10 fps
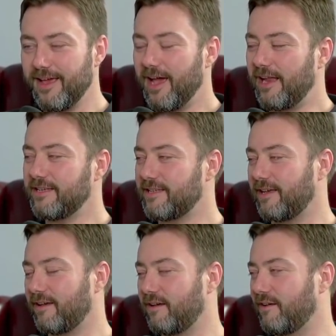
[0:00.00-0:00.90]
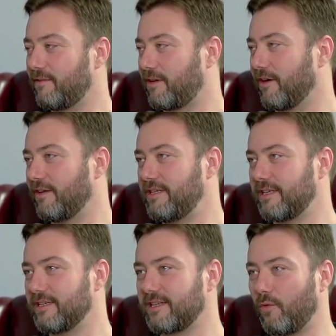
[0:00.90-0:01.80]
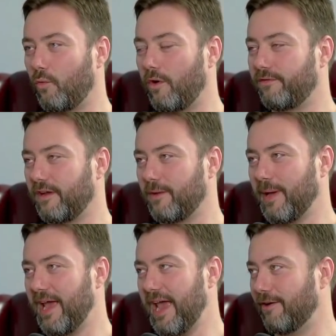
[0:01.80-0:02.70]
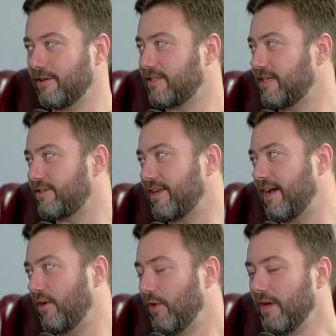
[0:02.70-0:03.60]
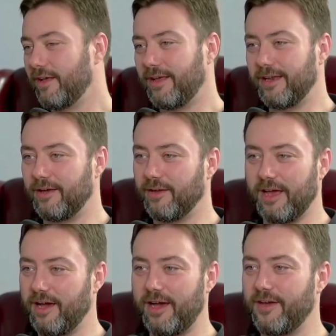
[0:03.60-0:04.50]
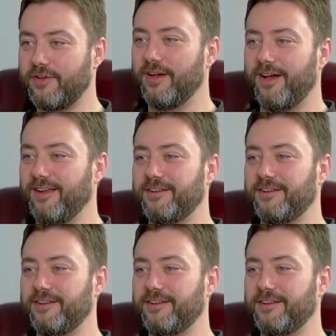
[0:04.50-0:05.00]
and it's like, oh god, he's going to start waffling on about heritage now. You know, like I don't